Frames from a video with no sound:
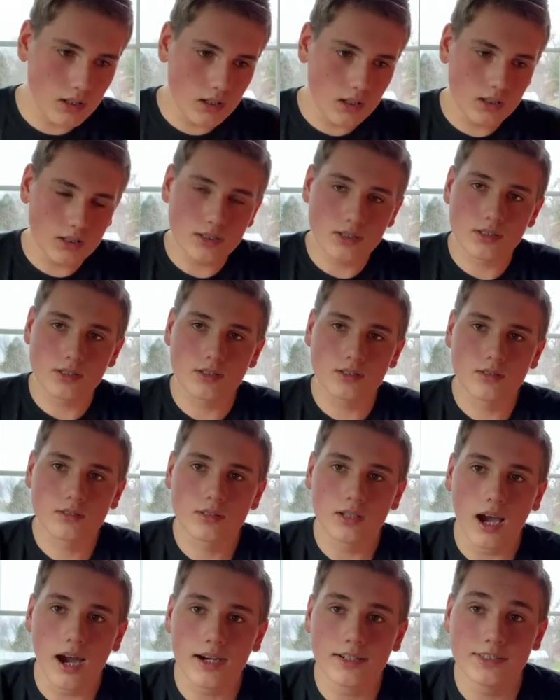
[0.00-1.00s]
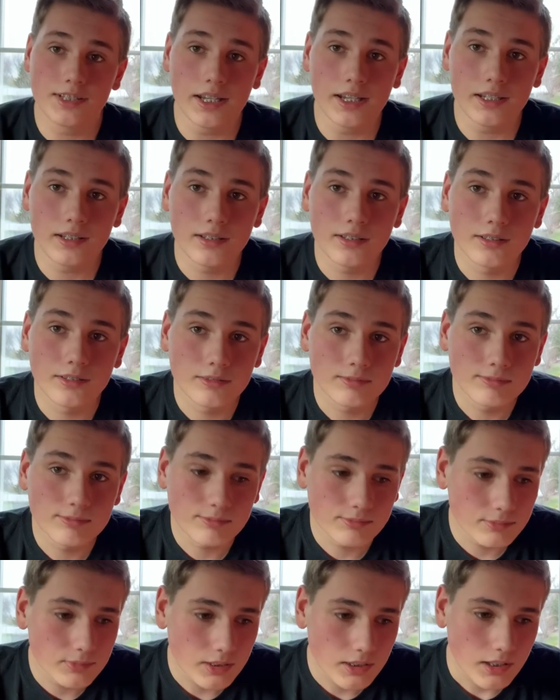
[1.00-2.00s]
stock tank,
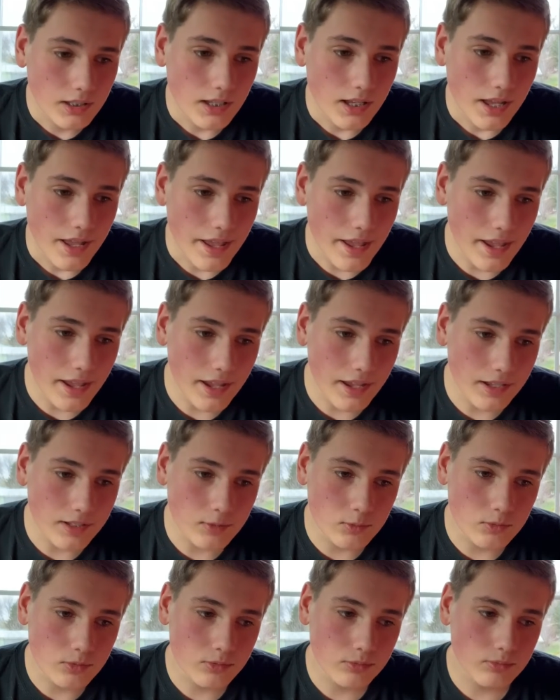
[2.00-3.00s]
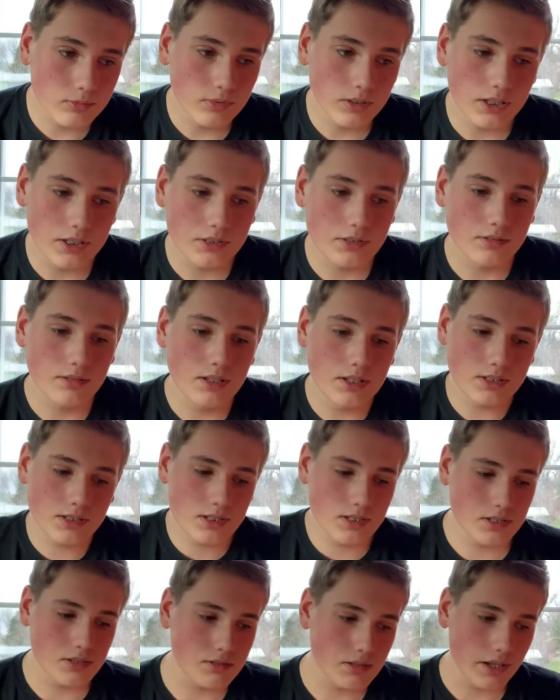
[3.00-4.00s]
and this
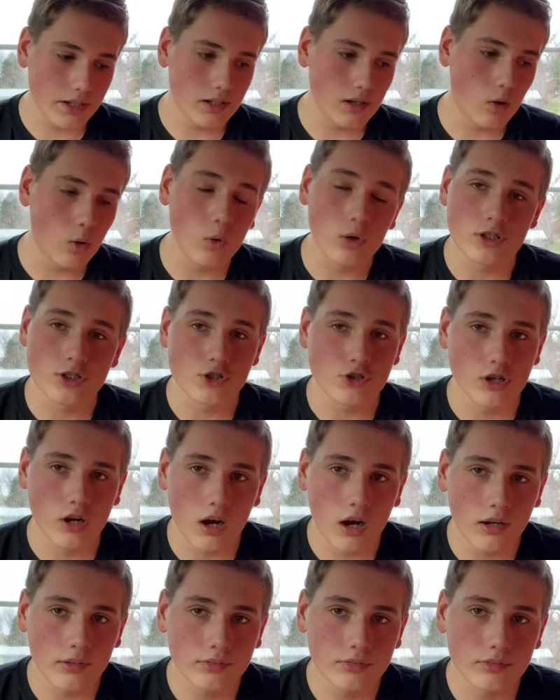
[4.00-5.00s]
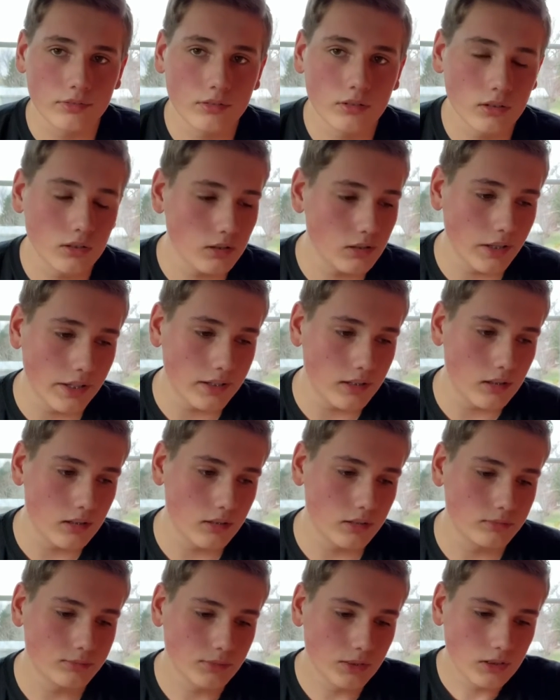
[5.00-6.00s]
is like a horse trough, or like
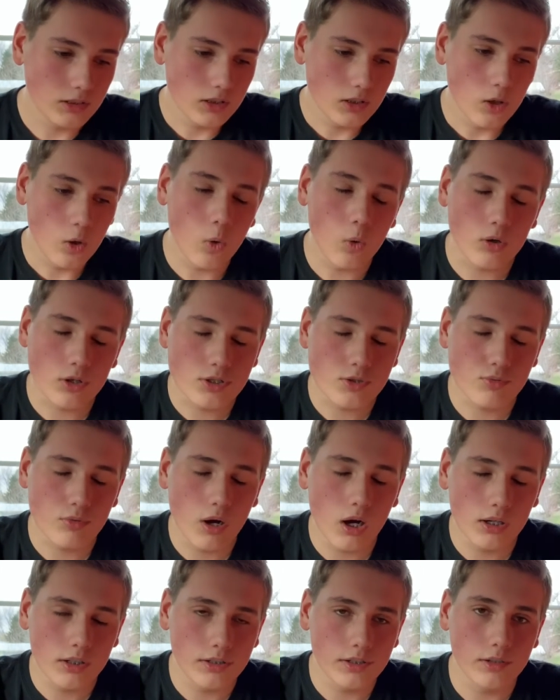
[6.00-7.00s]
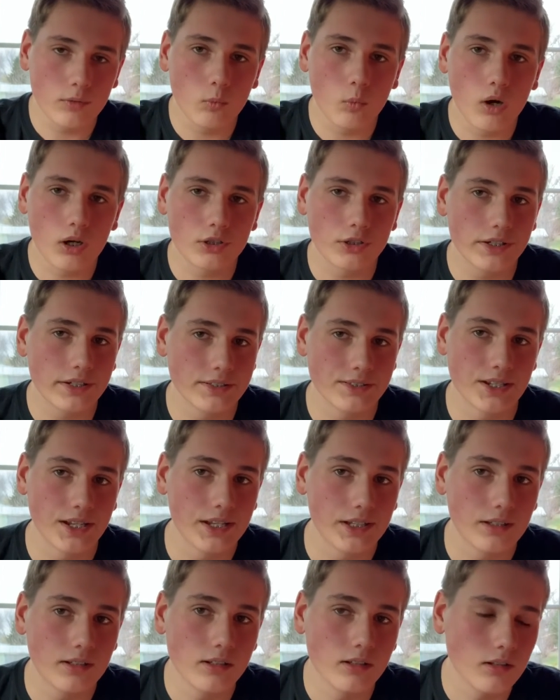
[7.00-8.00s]
a horse watering
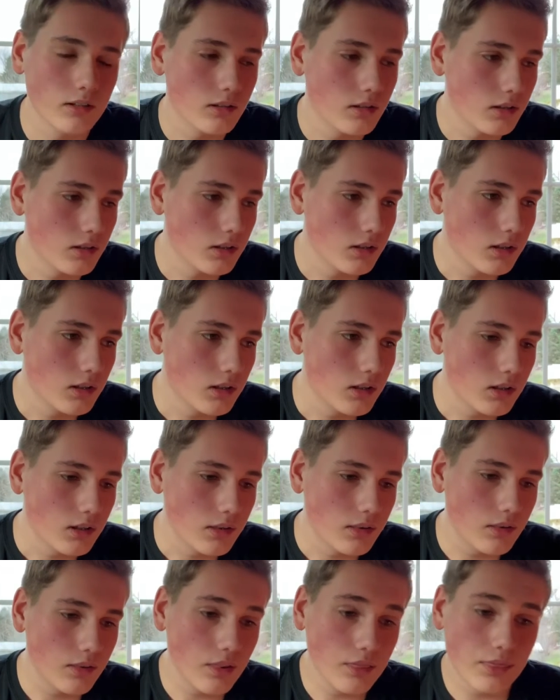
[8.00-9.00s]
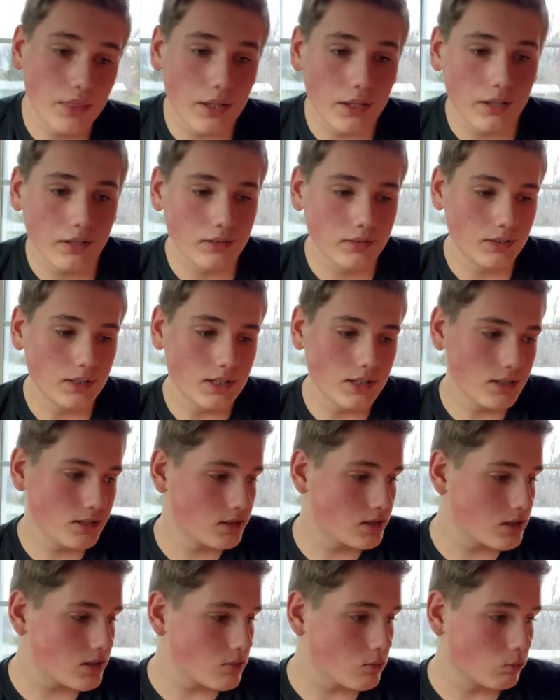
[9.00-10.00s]
tank.
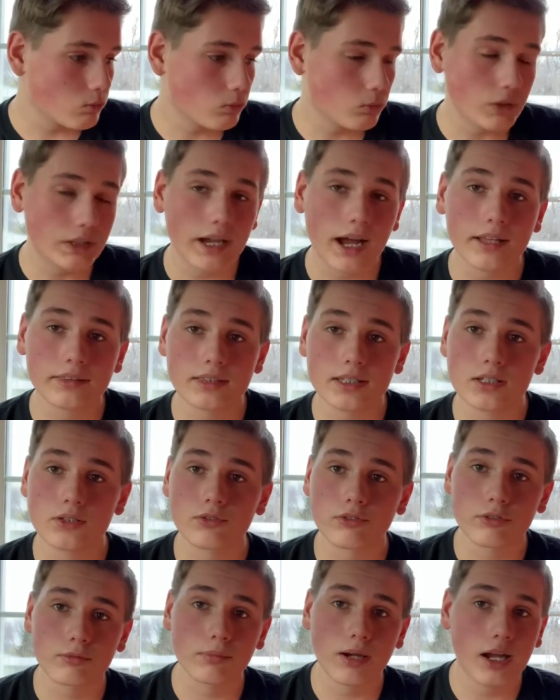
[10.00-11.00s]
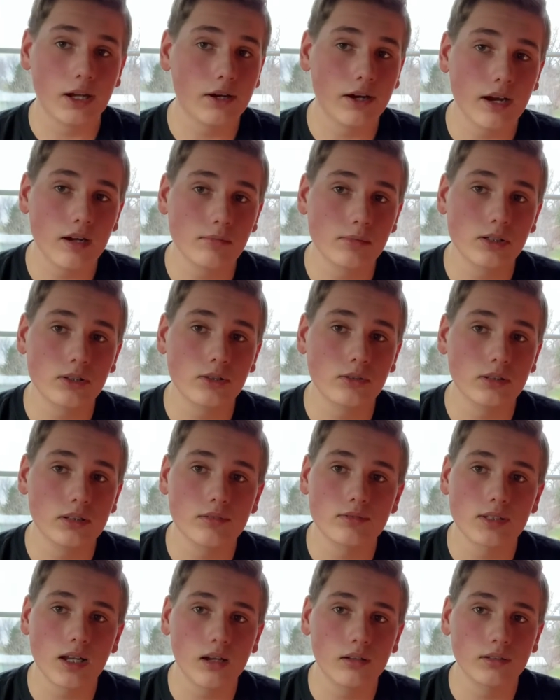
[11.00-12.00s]
we got these from my grandma who
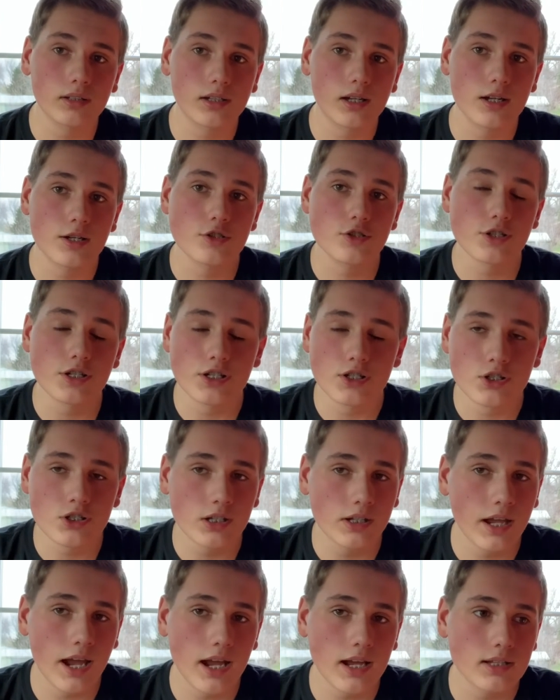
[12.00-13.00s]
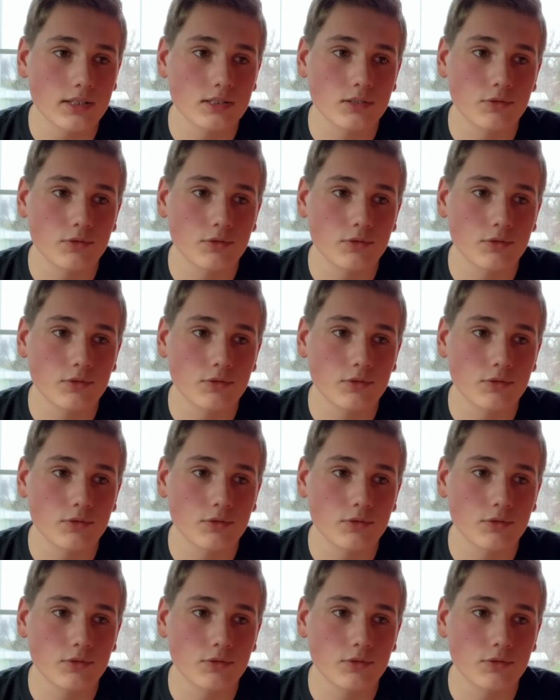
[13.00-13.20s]
lives out in the country, and she has